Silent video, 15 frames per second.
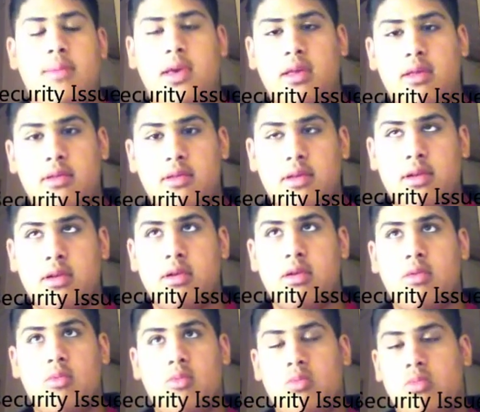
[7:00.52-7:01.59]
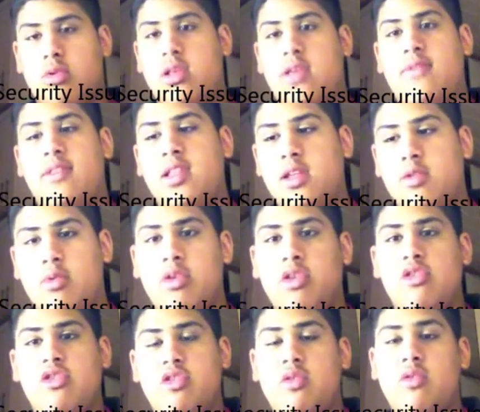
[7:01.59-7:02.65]
because whatever network
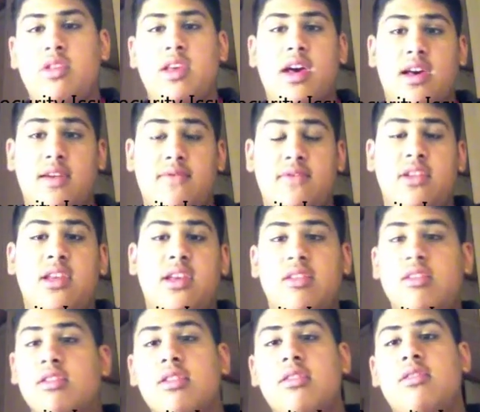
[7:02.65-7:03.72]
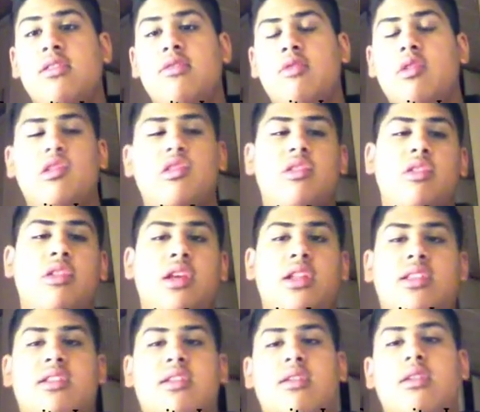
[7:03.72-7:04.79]
you choose, you have to take this consideration
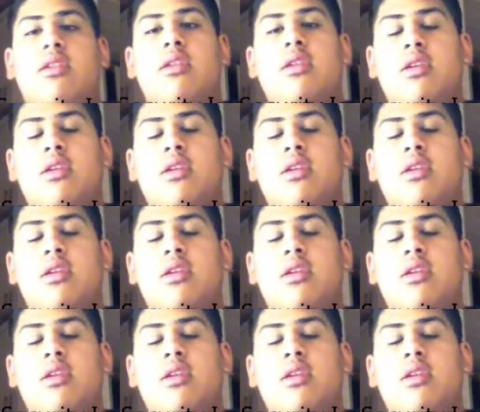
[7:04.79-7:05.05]
into,